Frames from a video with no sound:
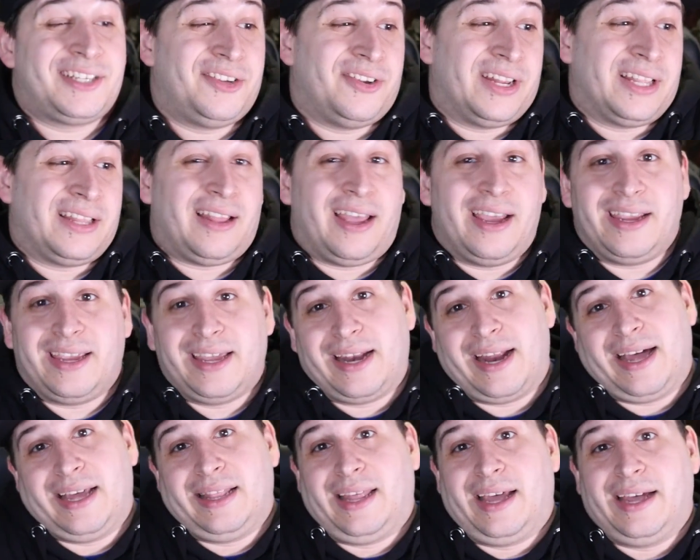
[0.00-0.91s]
You didn't like it,
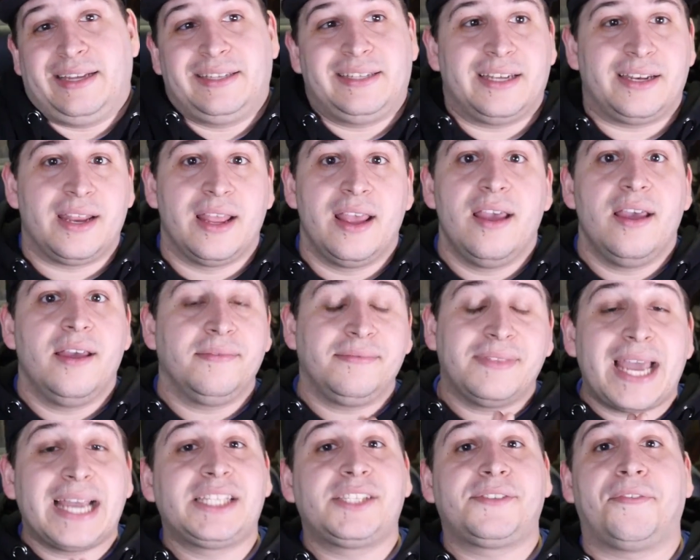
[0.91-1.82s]
I liked it.
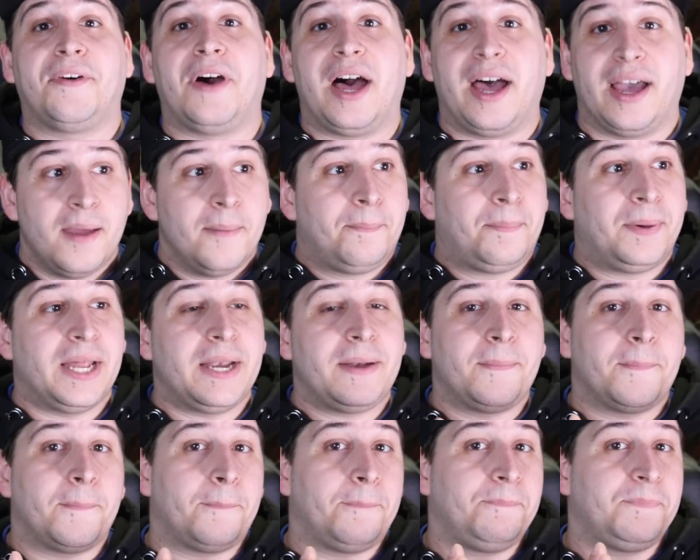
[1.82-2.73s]
That's fine. But
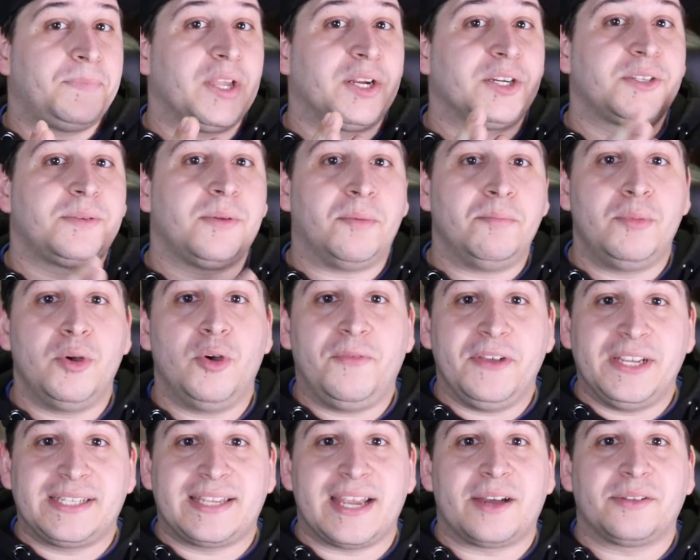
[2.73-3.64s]
there's
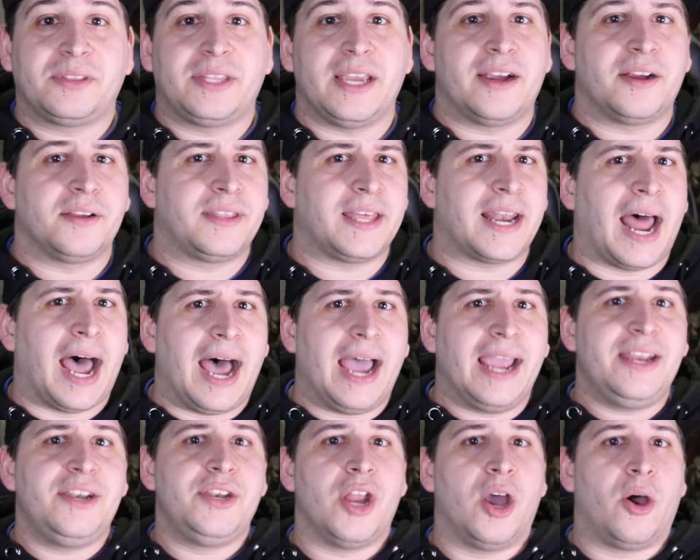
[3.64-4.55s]
movies out there that
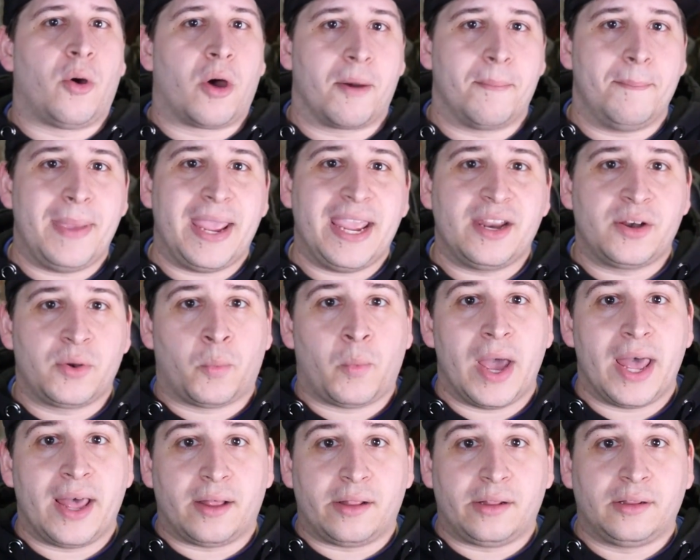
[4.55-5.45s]
I know are made
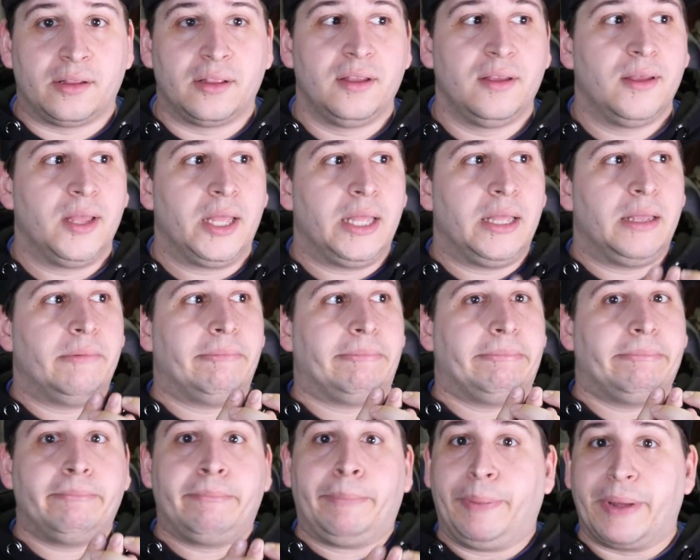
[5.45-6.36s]
well,
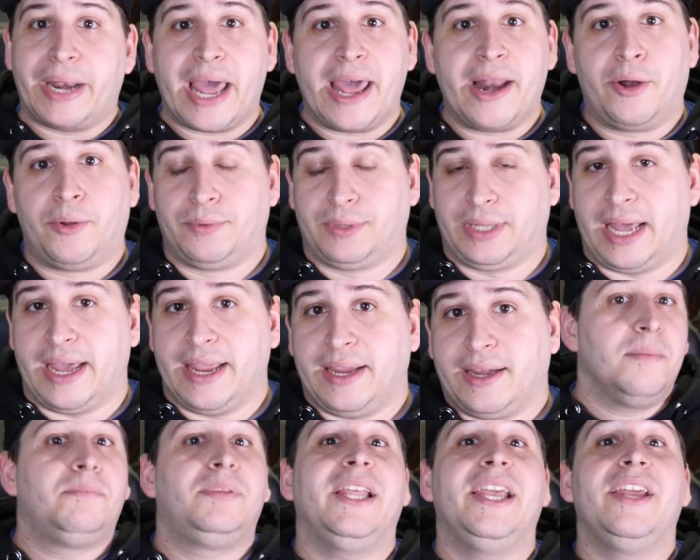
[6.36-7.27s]
but I don't
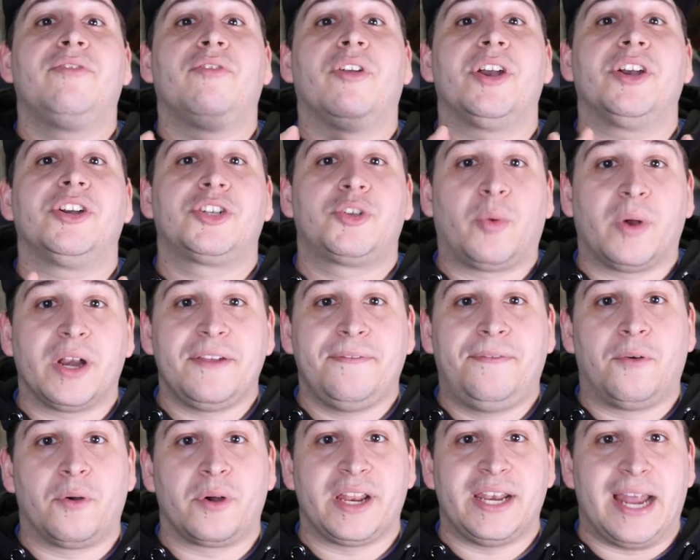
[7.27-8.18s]
like. Blade Runner
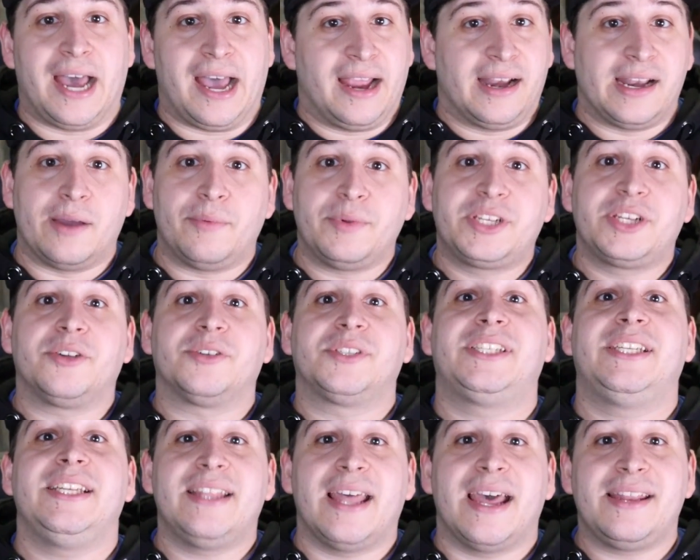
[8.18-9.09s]
2049. I went to go
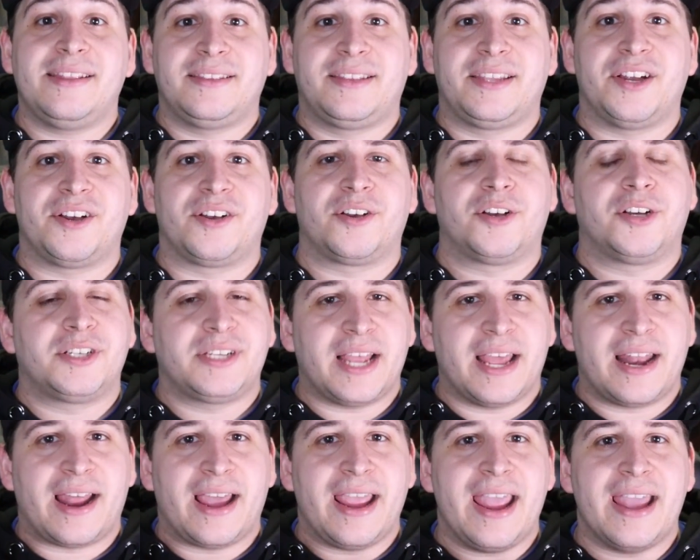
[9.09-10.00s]
see that in theaters
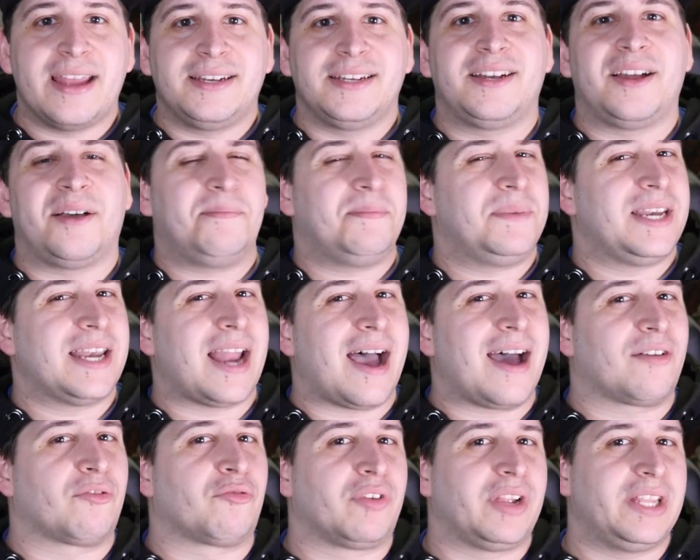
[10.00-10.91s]
and I ended up
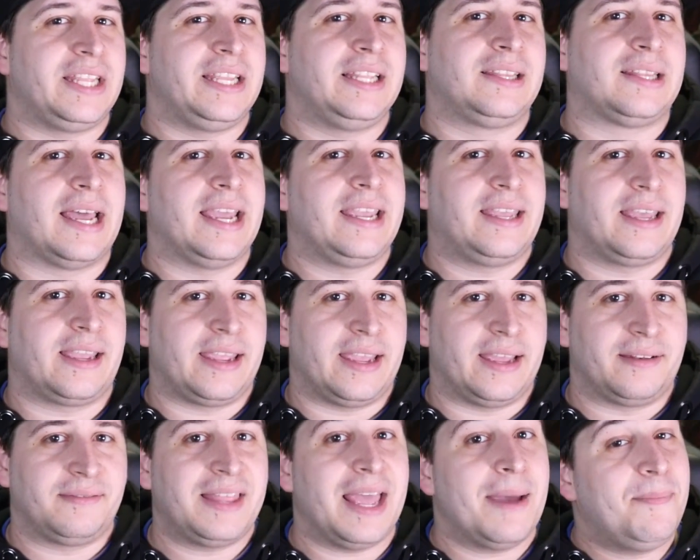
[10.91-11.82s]
not really liking
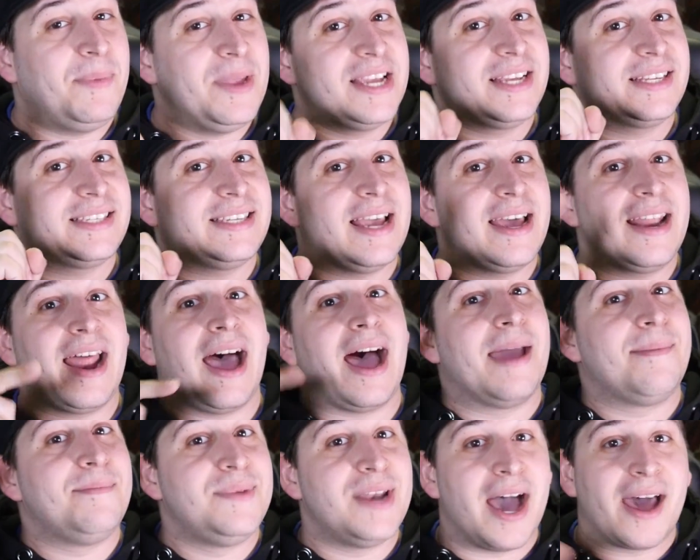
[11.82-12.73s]
it. That being said,
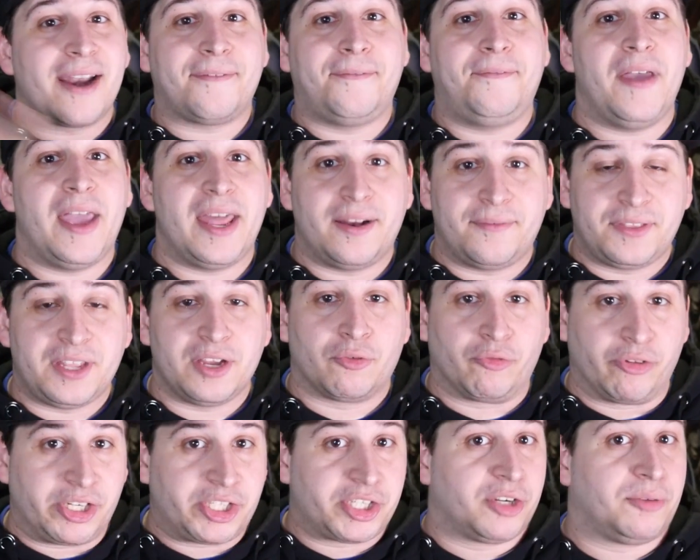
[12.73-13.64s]
I'm not a fan of the
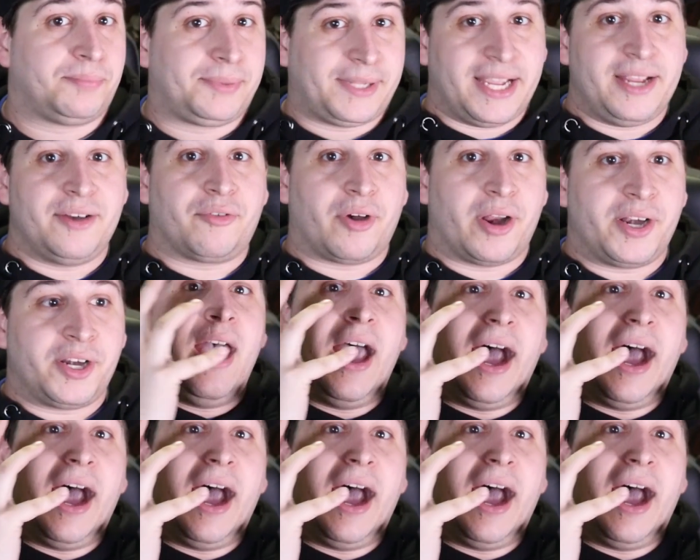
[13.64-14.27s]
original Blade Runner.